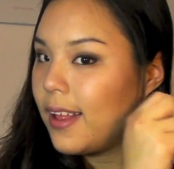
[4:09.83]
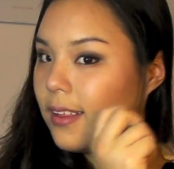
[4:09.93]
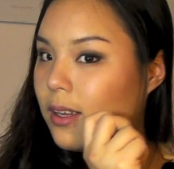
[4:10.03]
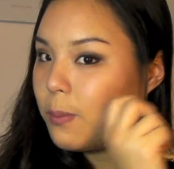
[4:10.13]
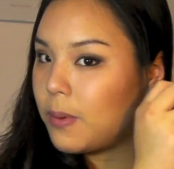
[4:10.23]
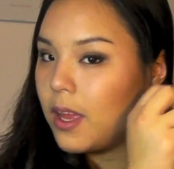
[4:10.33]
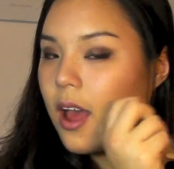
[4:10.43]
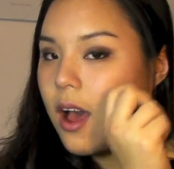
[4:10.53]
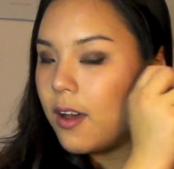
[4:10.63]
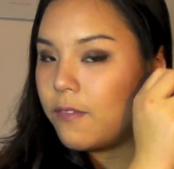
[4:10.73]
a little
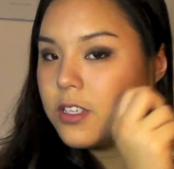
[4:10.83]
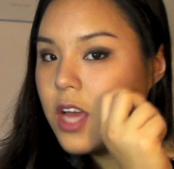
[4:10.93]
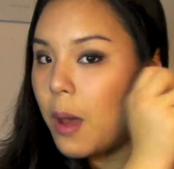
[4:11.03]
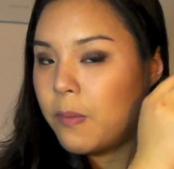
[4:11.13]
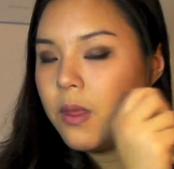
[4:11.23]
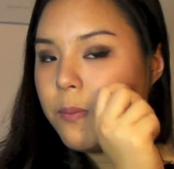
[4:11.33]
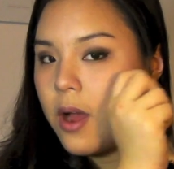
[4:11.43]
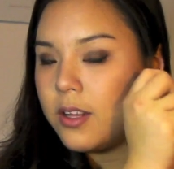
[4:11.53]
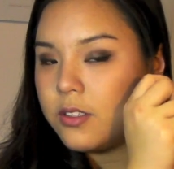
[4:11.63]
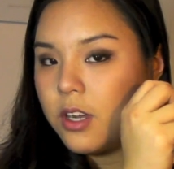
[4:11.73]
bit on top of the
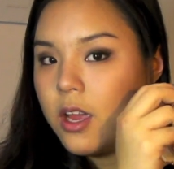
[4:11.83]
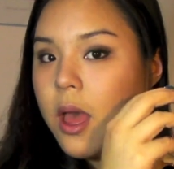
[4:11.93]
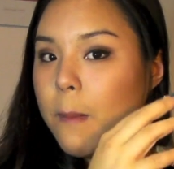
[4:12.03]
bronzer,